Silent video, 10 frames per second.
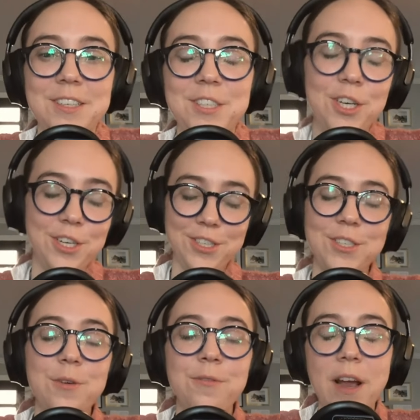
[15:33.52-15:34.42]
Sure.
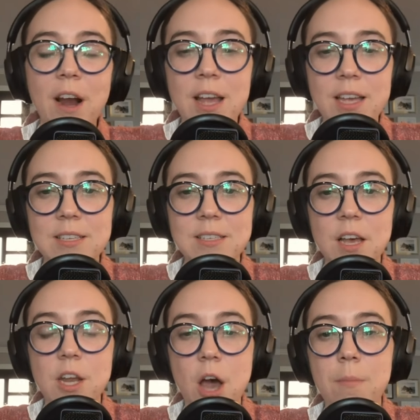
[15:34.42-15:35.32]
So Vera is
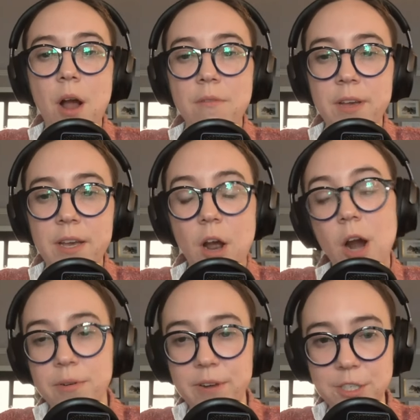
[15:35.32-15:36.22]
a nonprofit
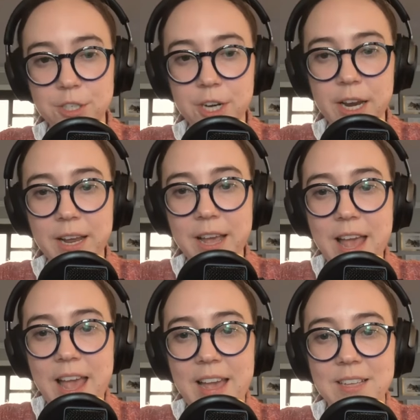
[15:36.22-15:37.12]
carbon registry.
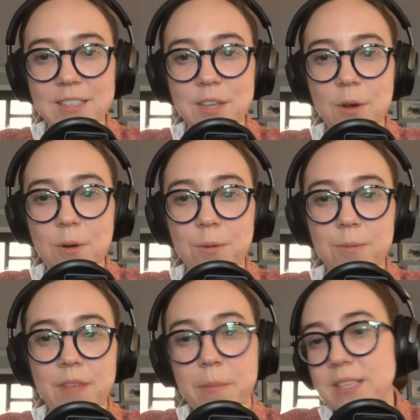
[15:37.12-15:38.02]
And
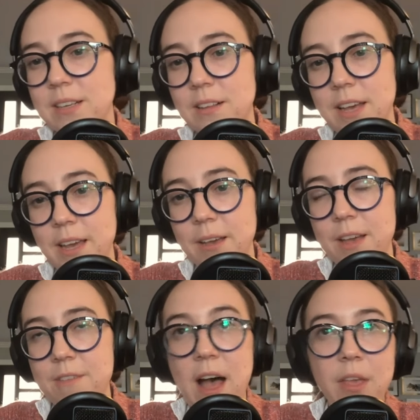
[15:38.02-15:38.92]
so they basically
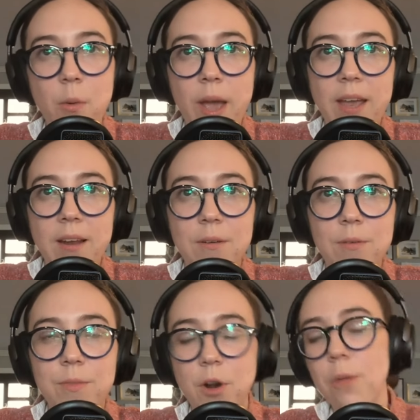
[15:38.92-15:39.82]
evaluate,
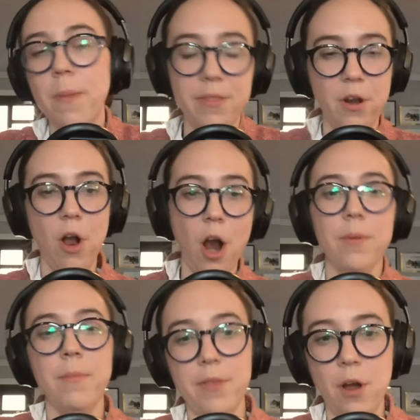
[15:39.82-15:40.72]
they're called
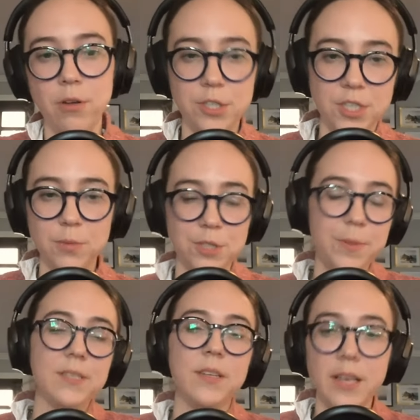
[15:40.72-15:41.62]
carbon methodologies, which is
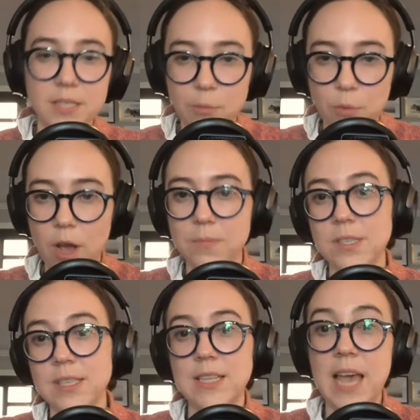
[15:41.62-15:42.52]
basically like someone
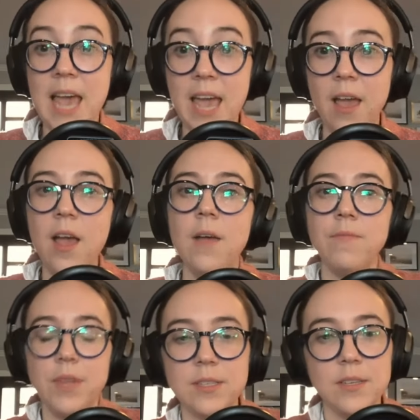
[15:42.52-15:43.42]
comes and says, hey,
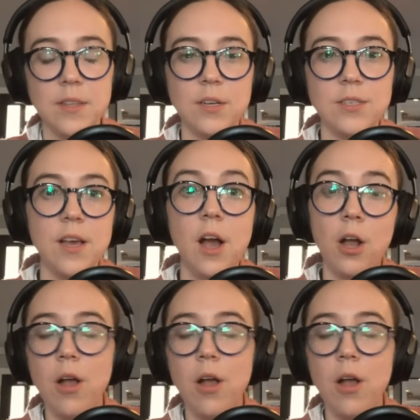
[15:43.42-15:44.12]
there's